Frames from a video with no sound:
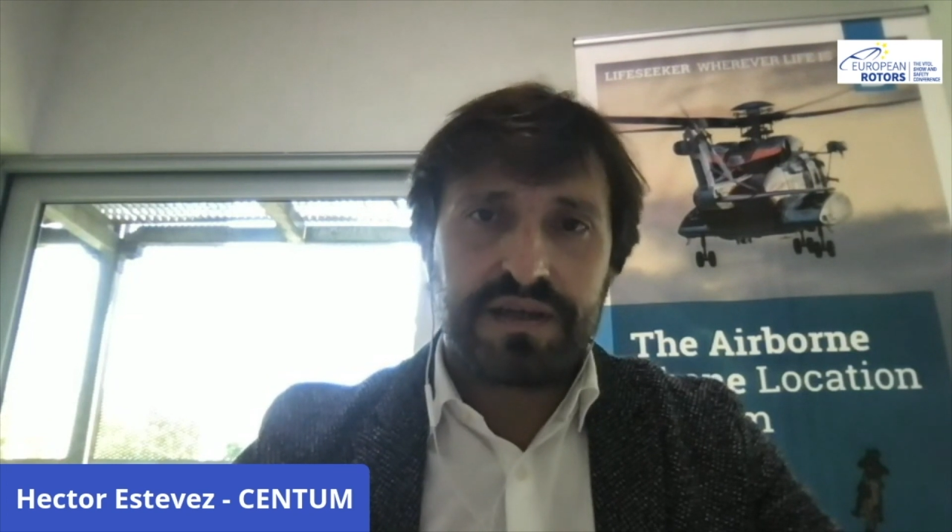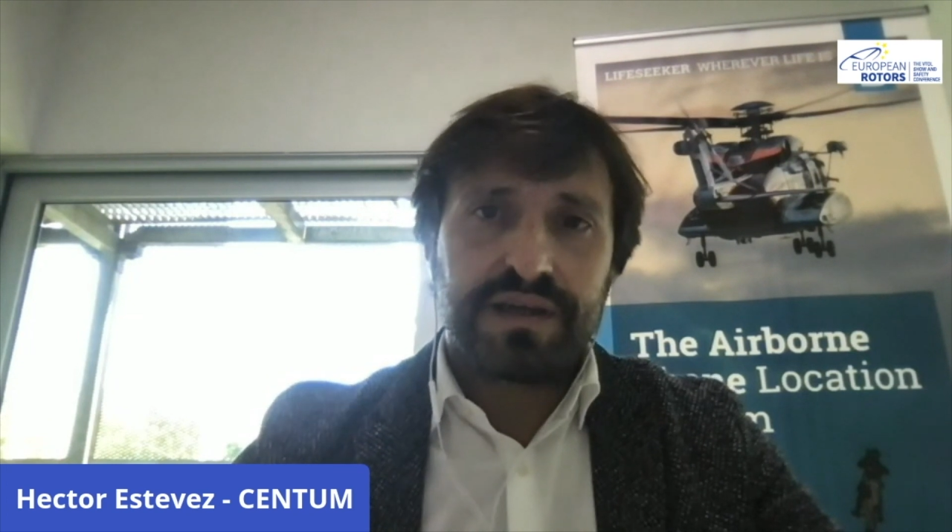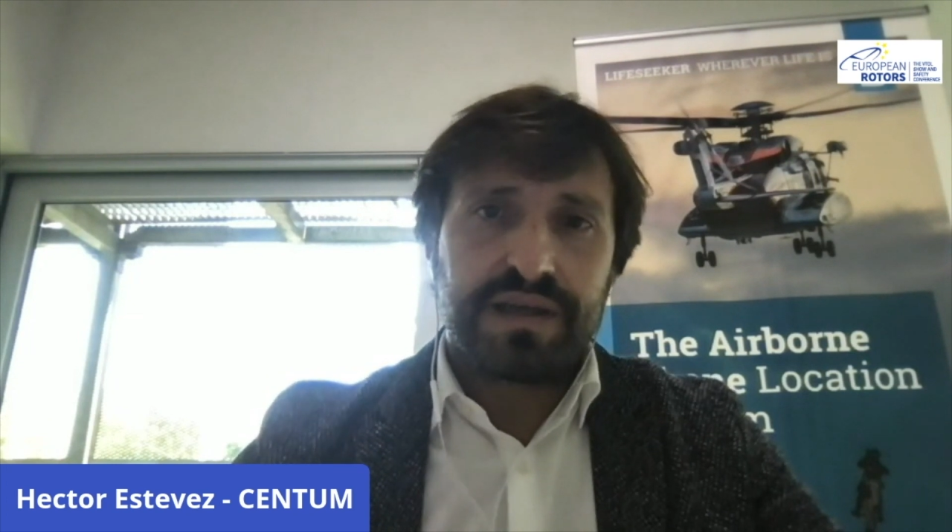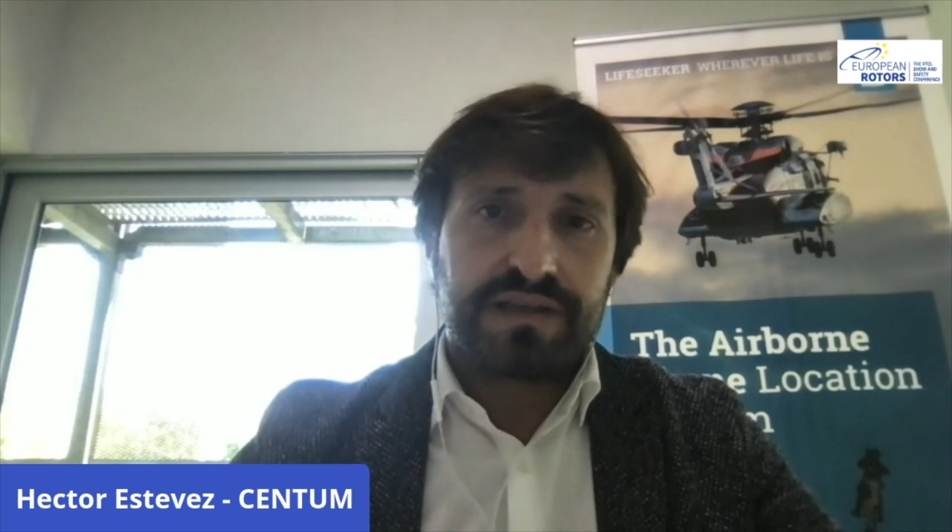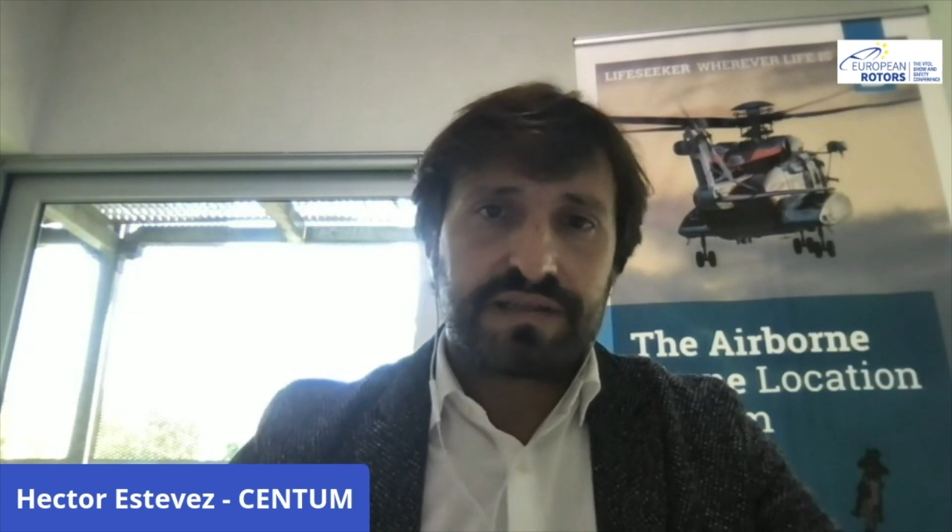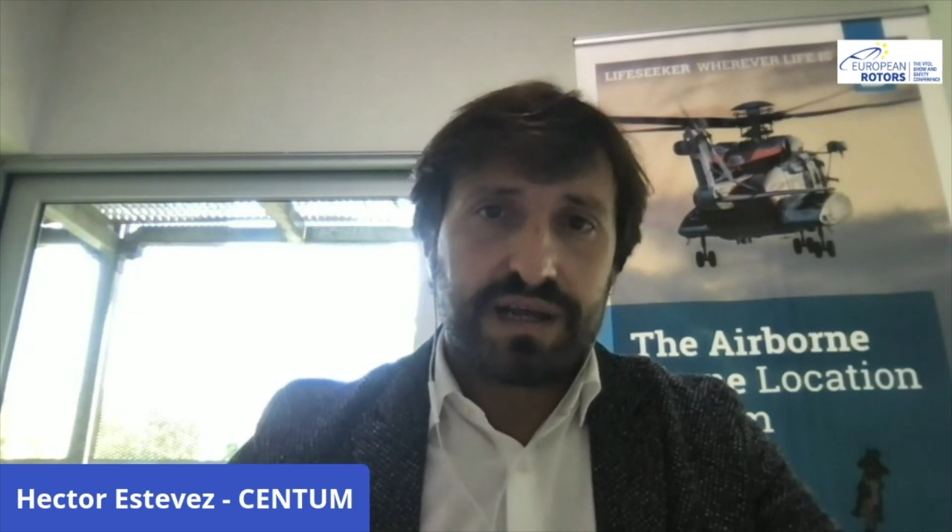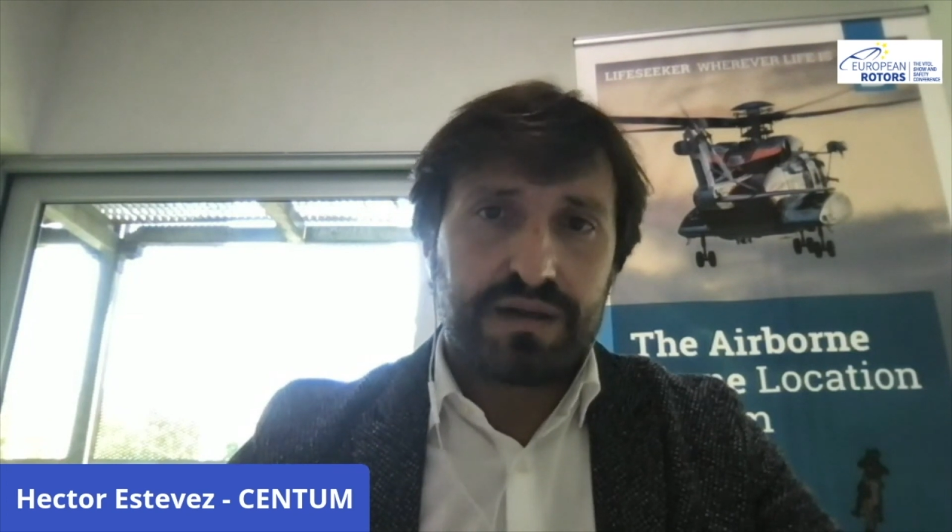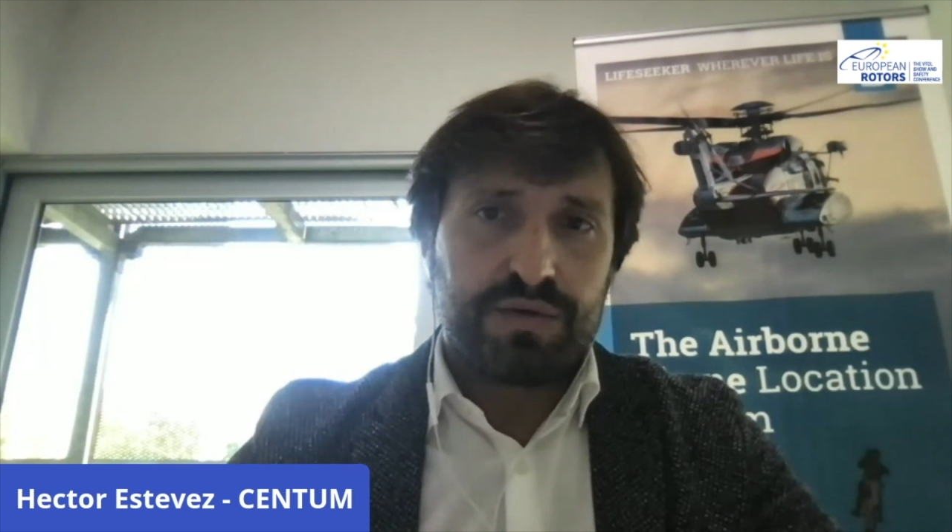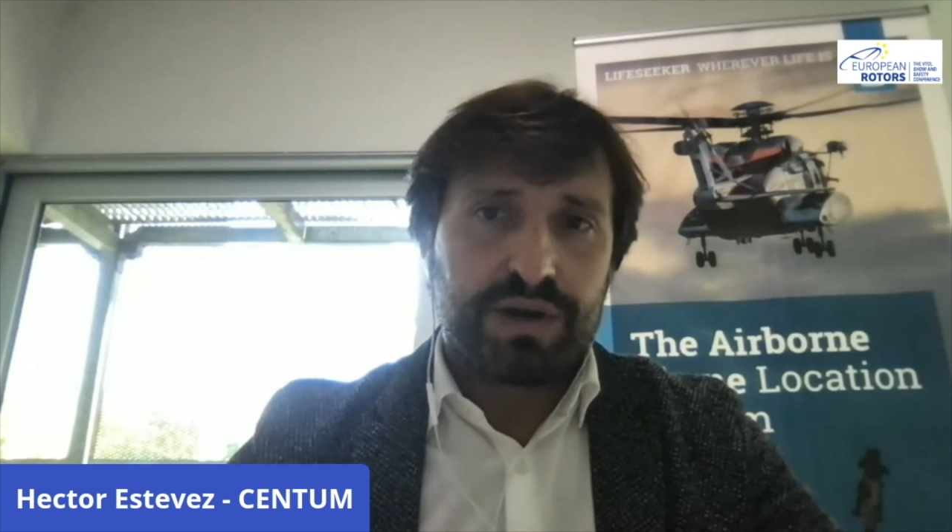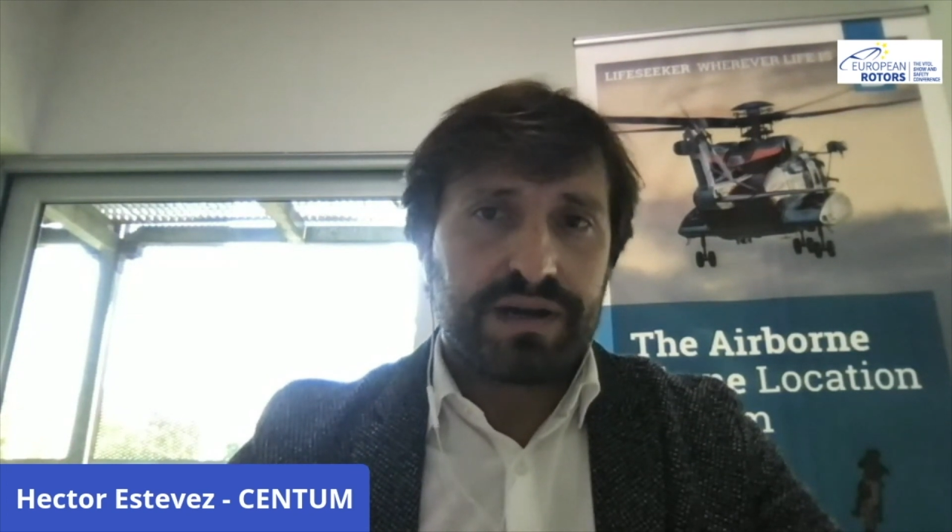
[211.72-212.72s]

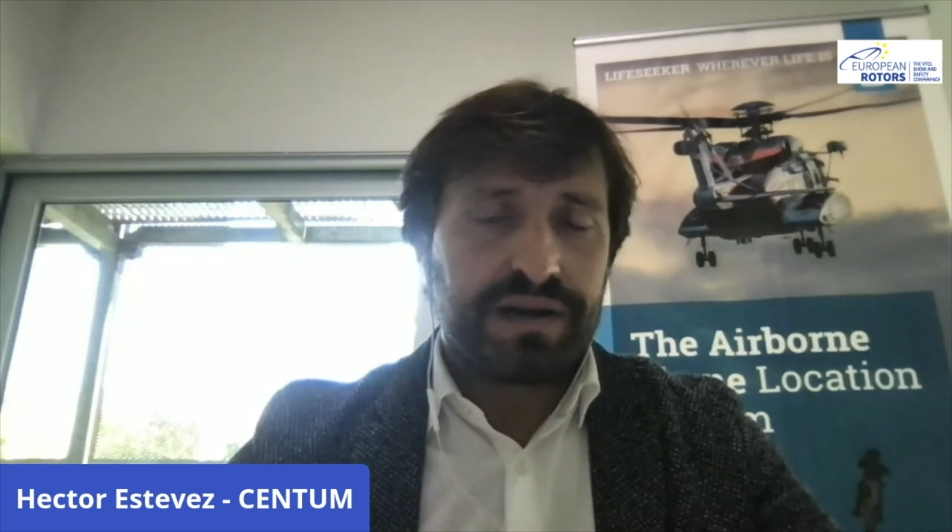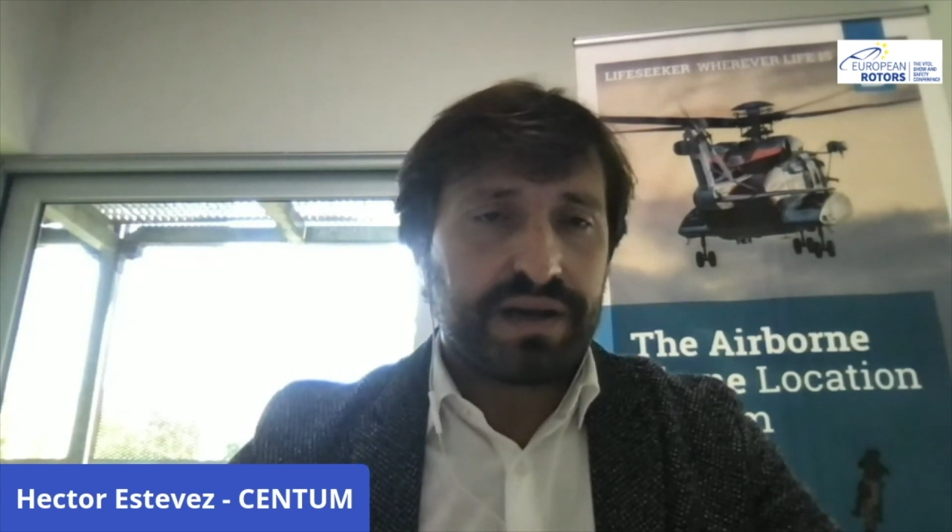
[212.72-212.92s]
Cellular